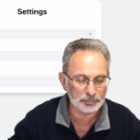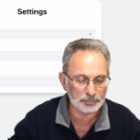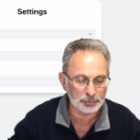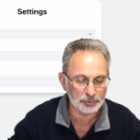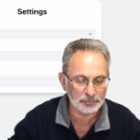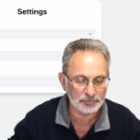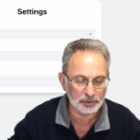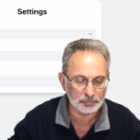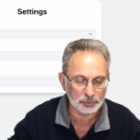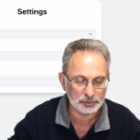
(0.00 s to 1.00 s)
blue
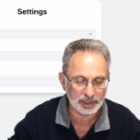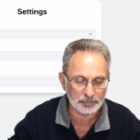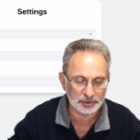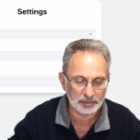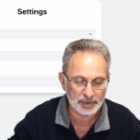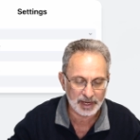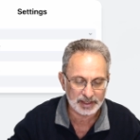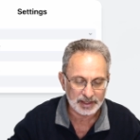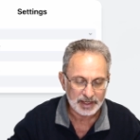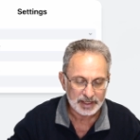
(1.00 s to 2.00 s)
felt pool table while the man
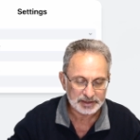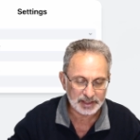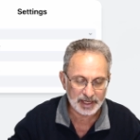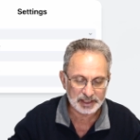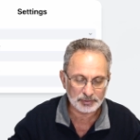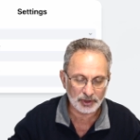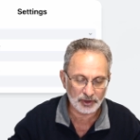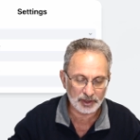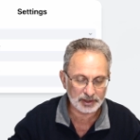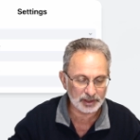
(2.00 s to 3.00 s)
stands
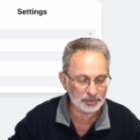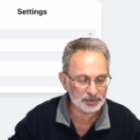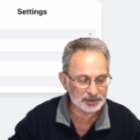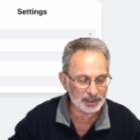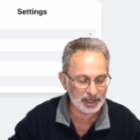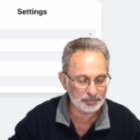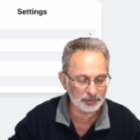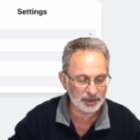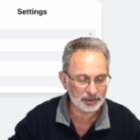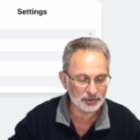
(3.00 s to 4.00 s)
behind her with his arm
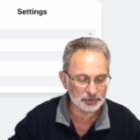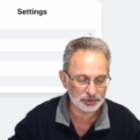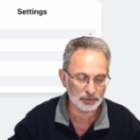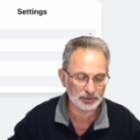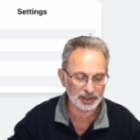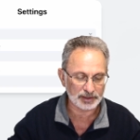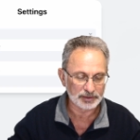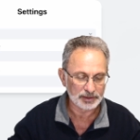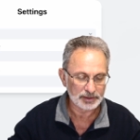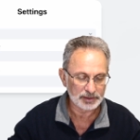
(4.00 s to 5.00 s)
around her shoulder.
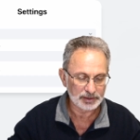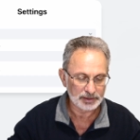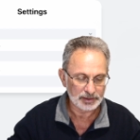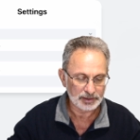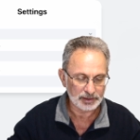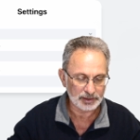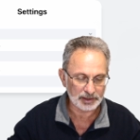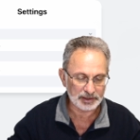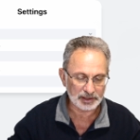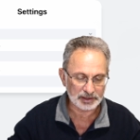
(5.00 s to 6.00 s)

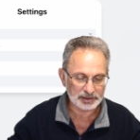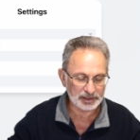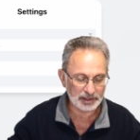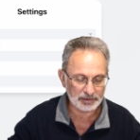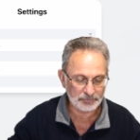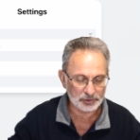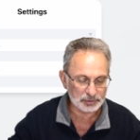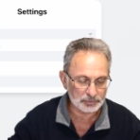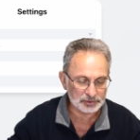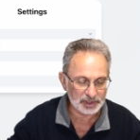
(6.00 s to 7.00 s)
And you can see that the first
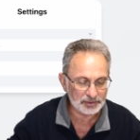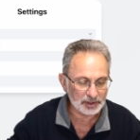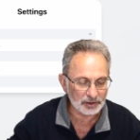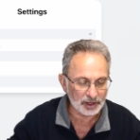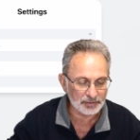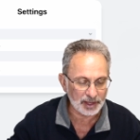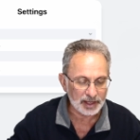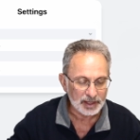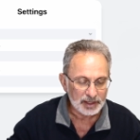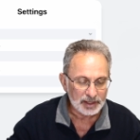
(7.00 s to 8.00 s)
one was nothing like that.
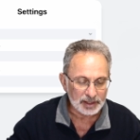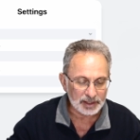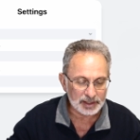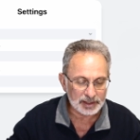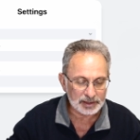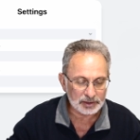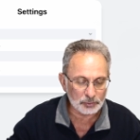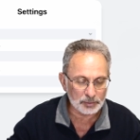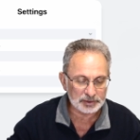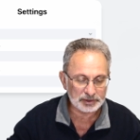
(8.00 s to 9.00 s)
The
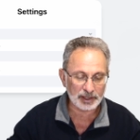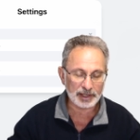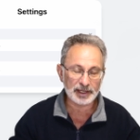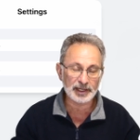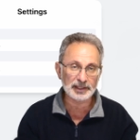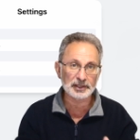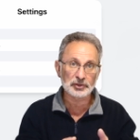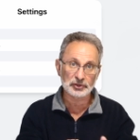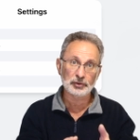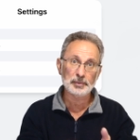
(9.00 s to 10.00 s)
woman, so the
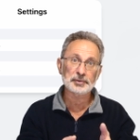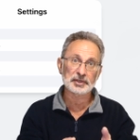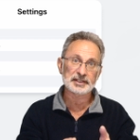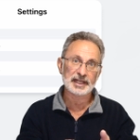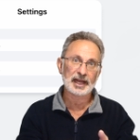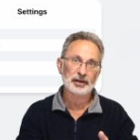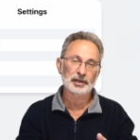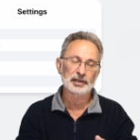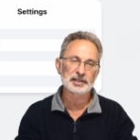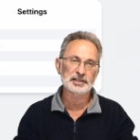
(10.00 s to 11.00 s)
description is
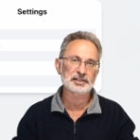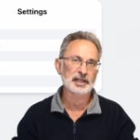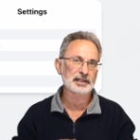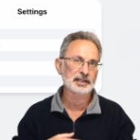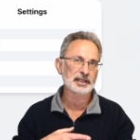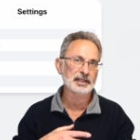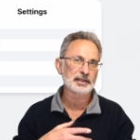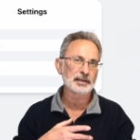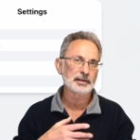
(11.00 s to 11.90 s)
accurate. It's just that the